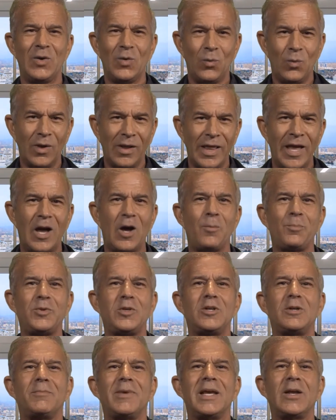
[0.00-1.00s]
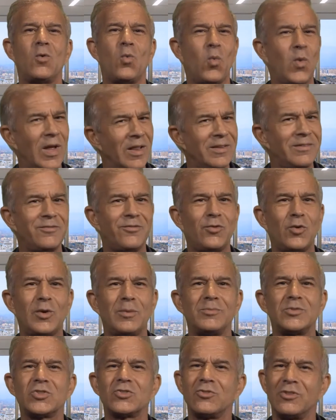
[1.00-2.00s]
We'll help you to make
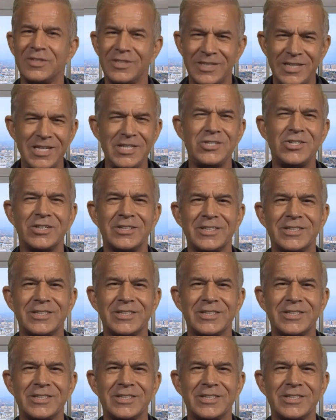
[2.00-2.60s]
well-informed strategic